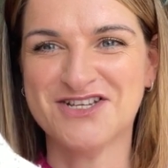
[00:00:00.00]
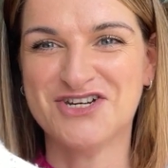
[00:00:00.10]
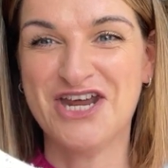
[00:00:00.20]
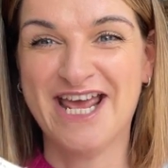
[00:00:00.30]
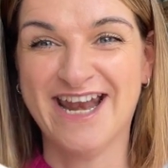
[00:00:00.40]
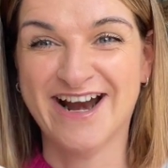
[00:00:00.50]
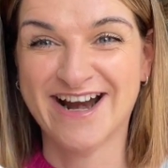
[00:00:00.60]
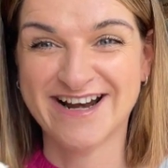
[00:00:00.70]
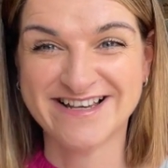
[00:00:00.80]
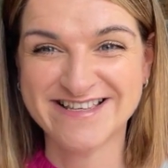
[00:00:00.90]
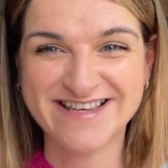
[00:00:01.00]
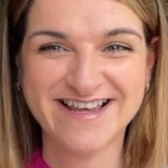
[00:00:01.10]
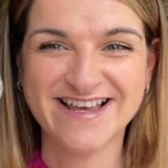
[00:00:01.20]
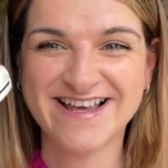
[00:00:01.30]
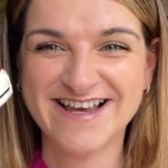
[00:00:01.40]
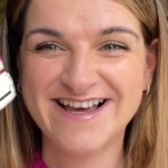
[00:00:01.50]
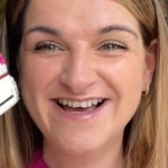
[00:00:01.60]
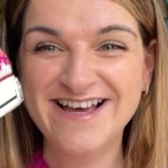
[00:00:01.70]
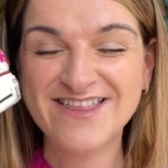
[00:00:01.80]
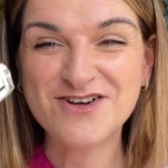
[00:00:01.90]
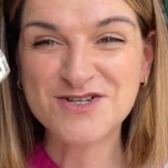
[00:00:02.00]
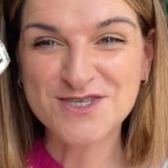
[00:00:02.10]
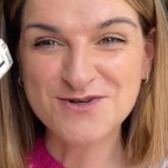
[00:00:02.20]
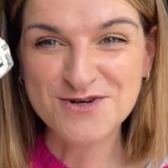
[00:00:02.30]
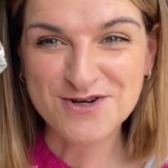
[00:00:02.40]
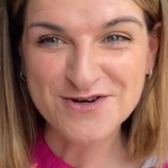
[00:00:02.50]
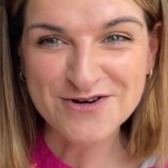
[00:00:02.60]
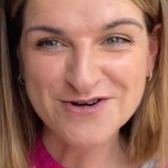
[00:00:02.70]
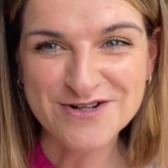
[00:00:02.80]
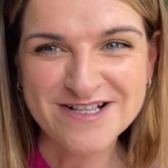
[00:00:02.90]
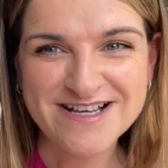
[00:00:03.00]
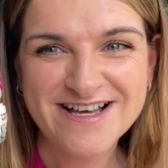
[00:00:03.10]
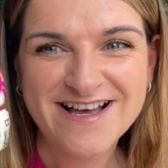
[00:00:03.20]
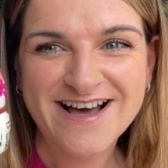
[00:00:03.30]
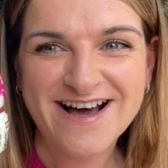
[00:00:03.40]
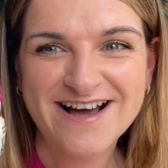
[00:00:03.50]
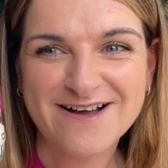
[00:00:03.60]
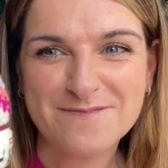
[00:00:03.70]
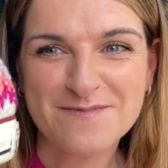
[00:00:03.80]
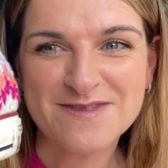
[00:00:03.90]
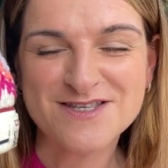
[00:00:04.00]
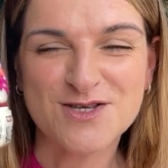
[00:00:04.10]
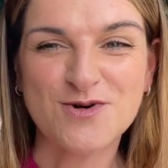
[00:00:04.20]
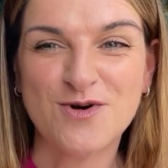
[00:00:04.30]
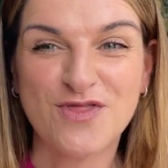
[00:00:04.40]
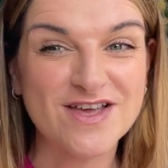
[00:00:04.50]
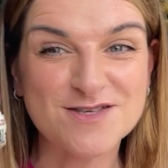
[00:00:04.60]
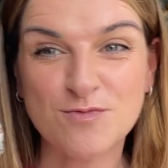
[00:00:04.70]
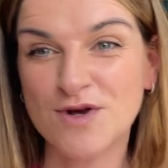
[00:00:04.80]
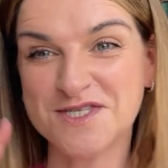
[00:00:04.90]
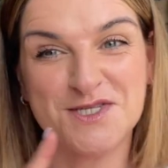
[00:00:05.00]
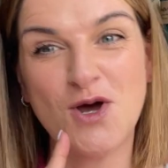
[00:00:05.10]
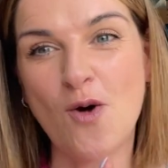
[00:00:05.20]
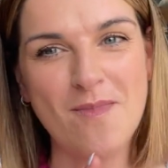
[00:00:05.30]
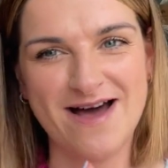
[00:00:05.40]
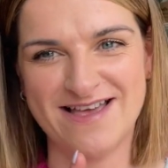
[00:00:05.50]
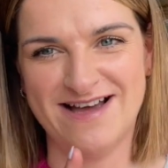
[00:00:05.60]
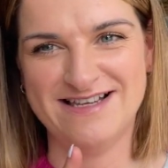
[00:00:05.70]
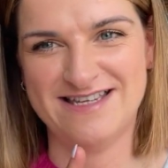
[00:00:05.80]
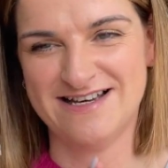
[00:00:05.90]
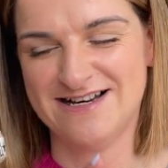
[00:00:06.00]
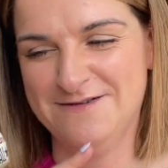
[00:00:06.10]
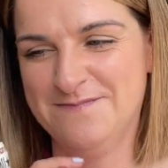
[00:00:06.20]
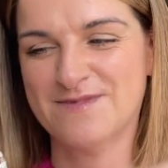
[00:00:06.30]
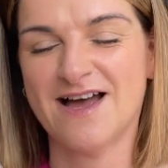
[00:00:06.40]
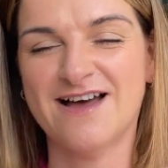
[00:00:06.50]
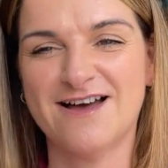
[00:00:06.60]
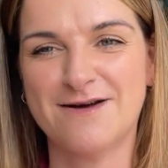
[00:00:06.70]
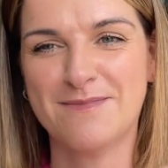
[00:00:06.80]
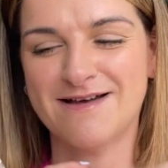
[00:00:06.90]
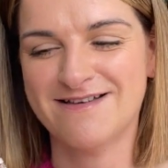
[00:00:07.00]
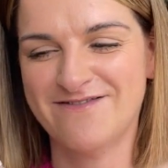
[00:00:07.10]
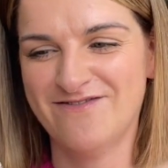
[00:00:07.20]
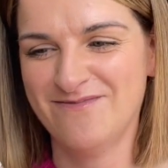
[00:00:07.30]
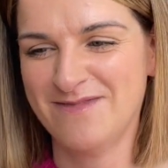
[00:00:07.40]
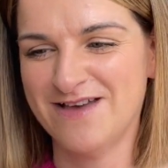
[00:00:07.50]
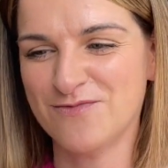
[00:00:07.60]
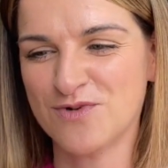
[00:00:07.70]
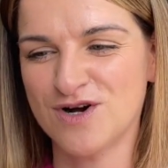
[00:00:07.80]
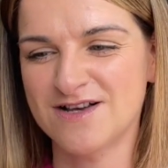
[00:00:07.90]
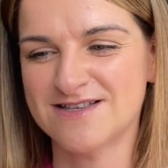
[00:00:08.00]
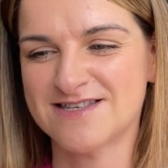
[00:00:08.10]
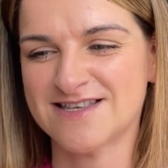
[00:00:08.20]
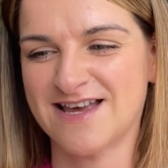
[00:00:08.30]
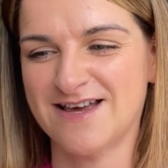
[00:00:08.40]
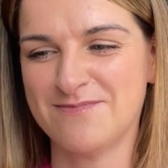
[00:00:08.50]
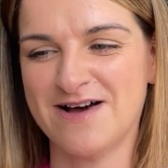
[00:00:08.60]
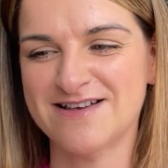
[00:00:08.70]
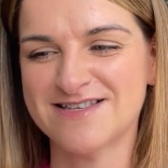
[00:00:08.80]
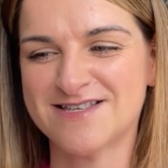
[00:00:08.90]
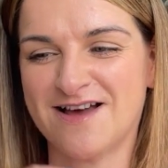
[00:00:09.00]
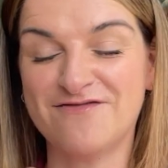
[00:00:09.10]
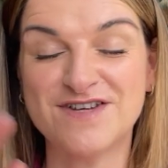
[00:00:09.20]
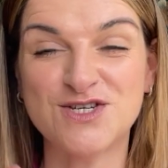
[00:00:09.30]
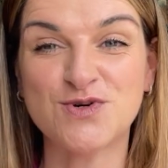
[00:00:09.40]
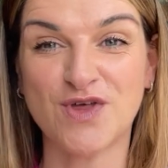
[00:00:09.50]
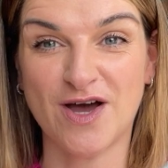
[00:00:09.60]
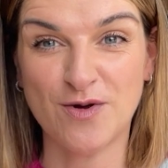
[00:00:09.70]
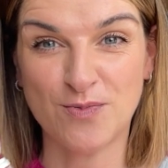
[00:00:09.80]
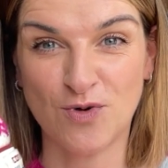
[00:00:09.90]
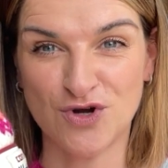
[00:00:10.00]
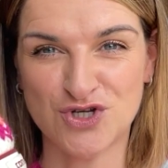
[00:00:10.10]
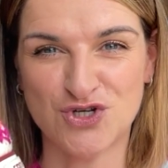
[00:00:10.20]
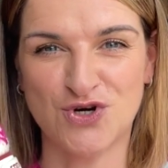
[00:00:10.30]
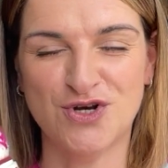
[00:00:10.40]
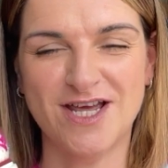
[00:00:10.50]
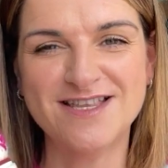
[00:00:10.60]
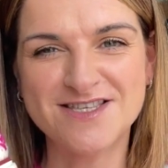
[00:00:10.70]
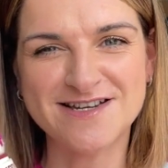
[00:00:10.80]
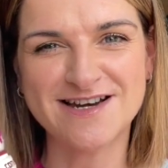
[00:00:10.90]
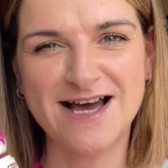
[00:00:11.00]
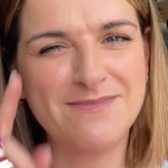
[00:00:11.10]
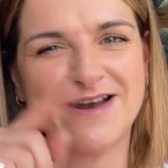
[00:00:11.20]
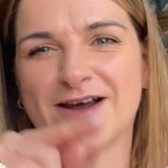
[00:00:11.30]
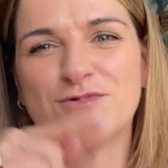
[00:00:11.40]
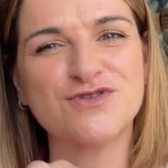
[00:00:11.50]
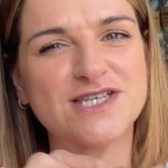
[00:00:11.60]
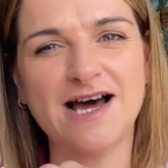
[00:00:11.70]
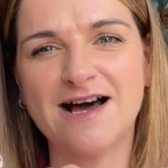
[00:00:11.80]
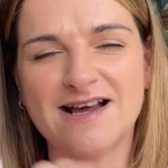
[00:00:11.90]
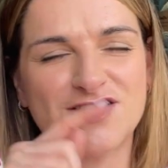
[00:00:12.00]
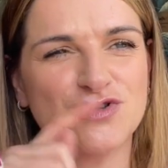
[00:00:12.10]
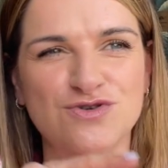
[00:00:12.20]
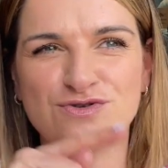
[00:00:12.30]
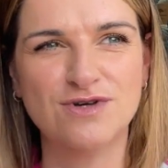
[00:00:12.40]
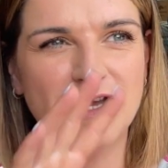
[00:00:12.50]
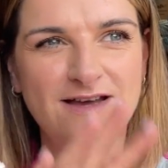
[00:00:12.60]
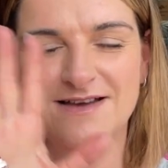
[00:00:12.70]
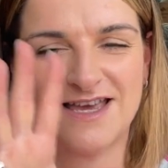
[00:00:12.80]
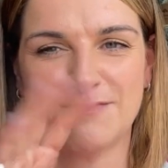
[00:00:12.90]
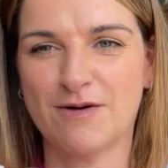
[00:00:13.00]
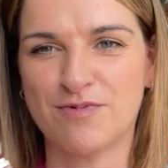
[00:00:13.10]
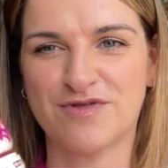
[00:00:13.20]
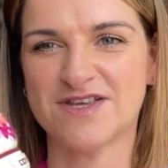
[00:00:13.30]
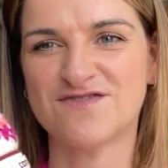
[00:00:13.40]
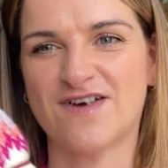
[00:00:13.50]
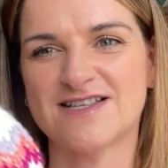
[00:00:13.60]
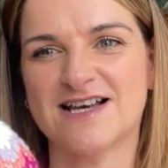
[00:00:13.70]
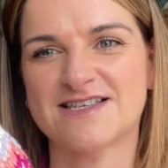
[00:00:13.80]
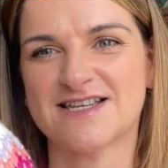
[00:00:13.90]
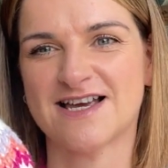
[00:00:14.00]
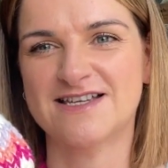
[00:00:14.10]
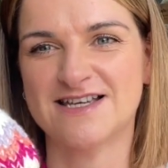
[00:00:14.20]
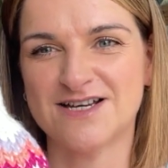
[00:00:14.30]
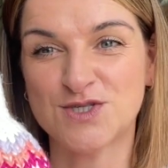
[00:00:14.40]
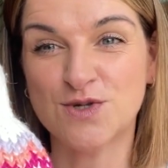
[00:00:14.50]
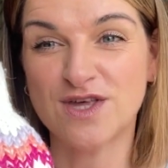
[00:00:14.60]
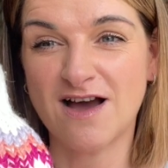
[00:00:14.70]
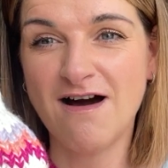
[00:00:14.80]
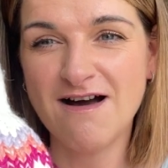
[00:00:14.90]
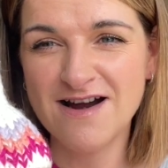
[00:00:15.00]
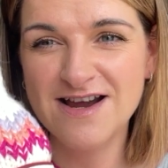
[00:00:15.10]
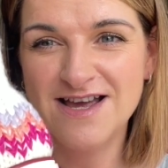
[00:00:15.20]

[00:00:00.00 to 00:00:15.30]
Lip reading: trainers. They're so cool. So this was not my idea. It was a video that I watched on Instagram, and I will tag who came up with this fantastic idea. So they are